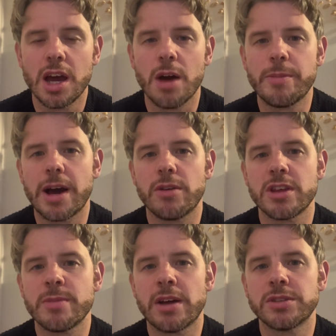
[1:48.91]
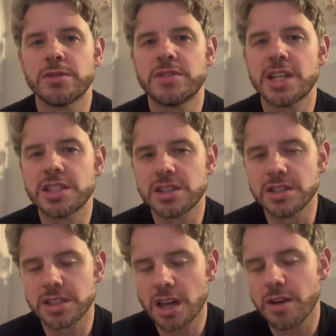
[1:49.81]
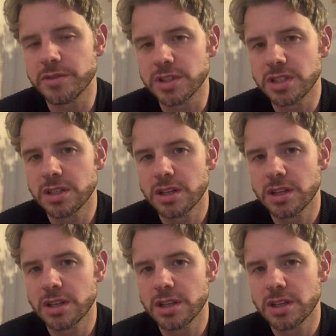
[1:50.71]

about the amount of distance covered